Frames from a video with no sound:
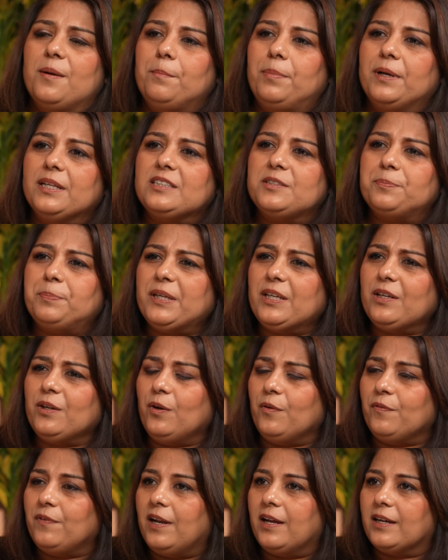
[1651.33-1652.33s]
But speaking
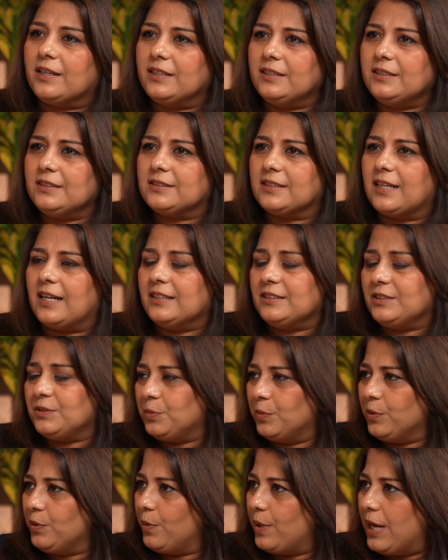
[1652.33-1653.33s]
of luggage, I
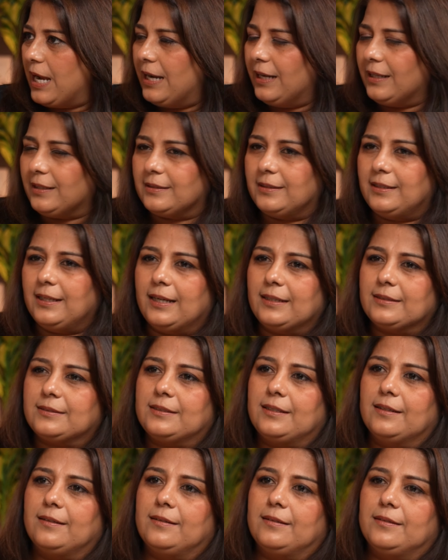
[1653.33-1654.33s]
just want to add that,